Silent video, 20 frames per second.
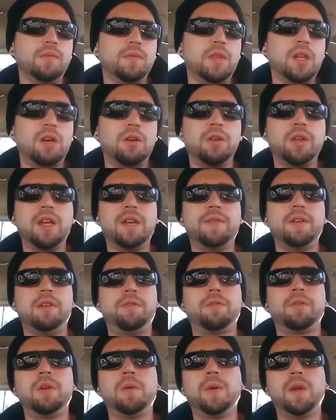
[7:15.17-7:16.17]
they don't really have any
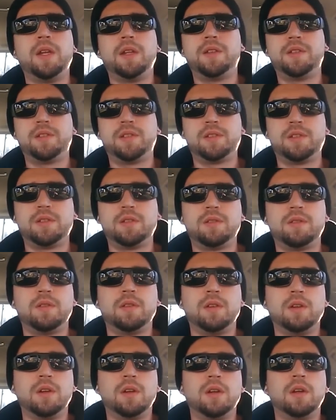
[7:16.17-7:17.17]
free weights
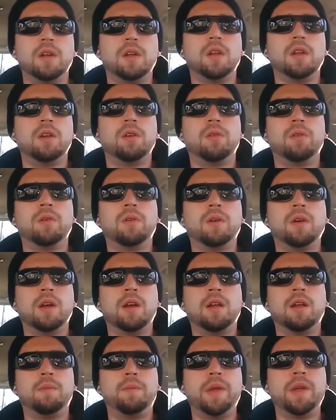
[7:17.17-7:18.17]

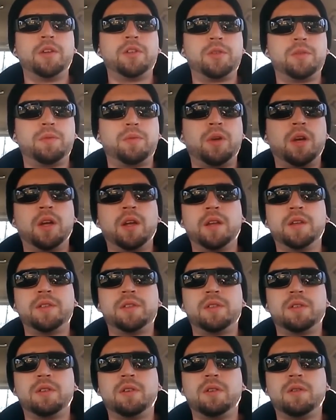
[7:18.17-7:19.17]
or bench
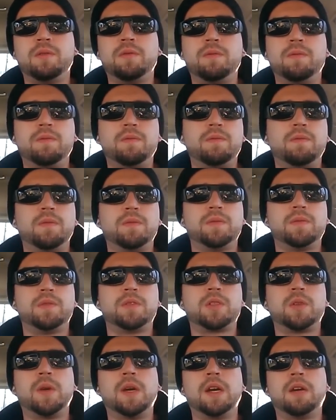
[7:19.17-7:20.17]
press or
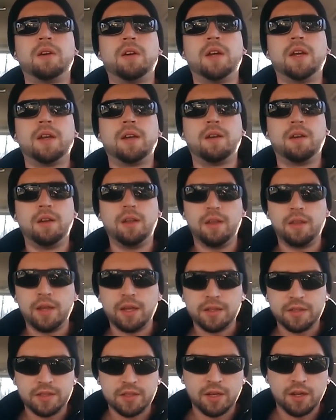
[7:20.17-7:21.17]
squat rack or any of
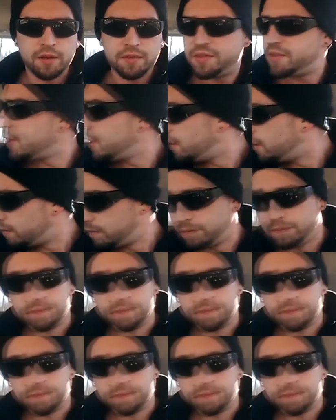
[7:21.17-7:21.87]
that stuff, so